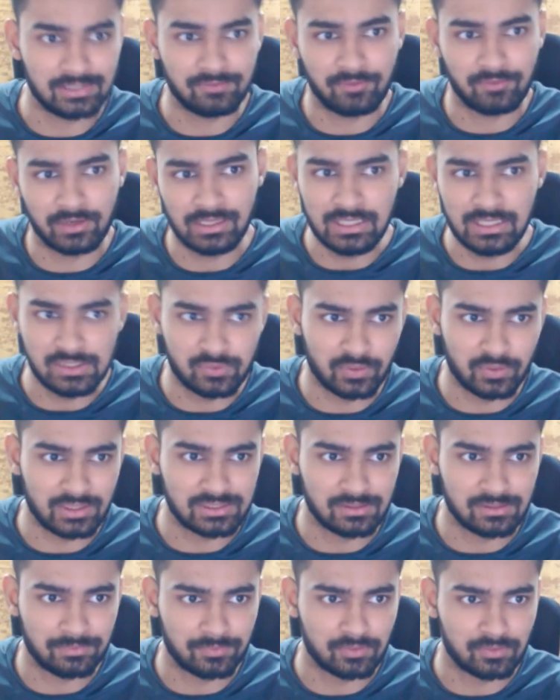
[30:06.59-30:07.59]
For each query,
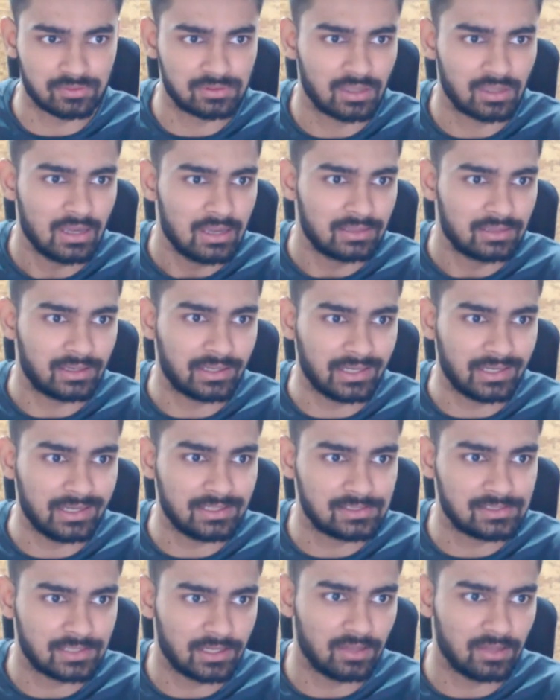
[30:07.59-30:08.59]
suppose that
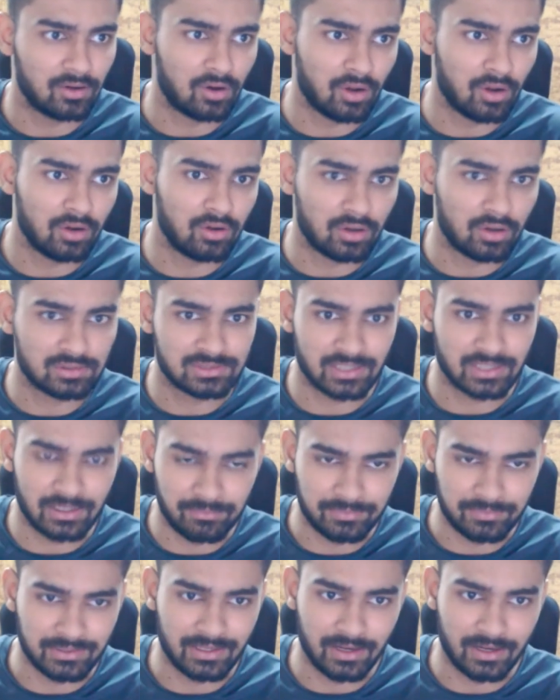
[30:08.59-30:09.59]
initially all locks are
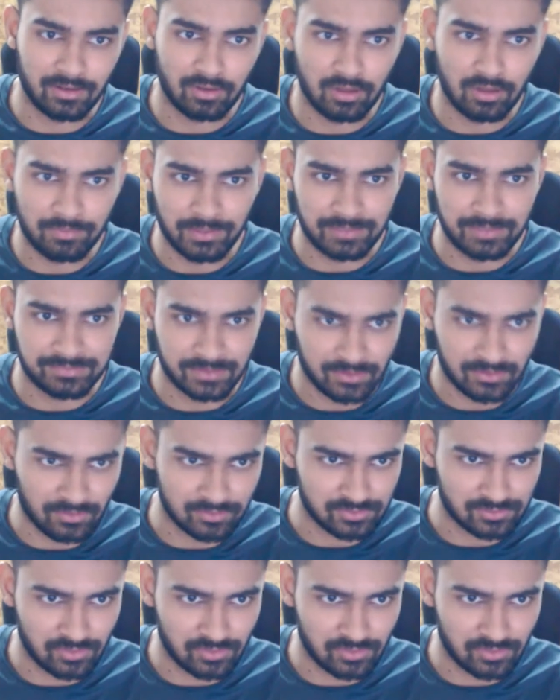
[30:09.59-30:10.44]
empty and all pipes are closed.